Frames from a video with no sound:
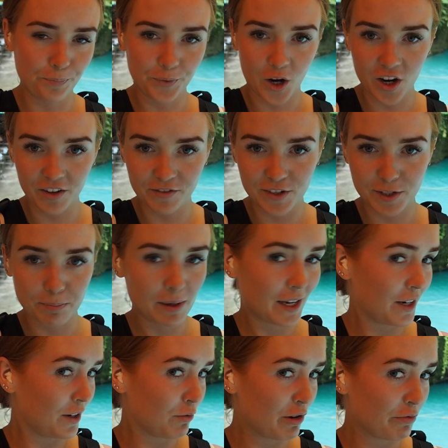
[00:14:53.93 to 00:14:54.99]
I've just been
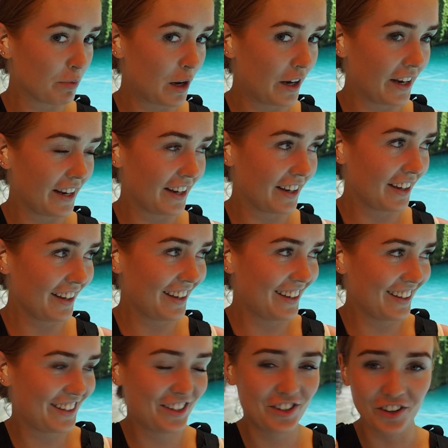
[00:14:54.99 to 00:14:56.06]
with my
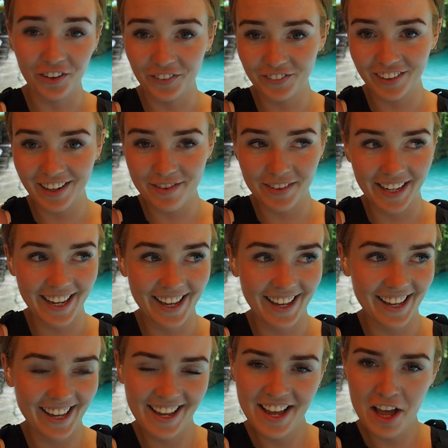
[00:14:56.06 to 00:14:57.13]
cotton wool in my
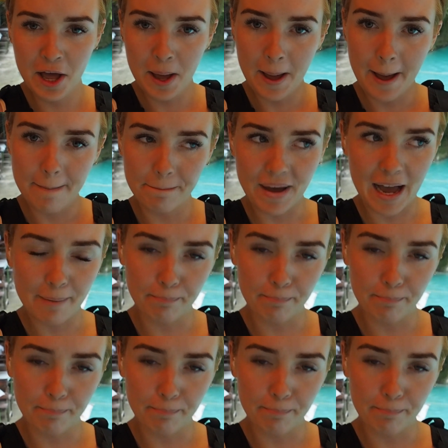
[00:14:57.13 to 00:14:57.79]
ear and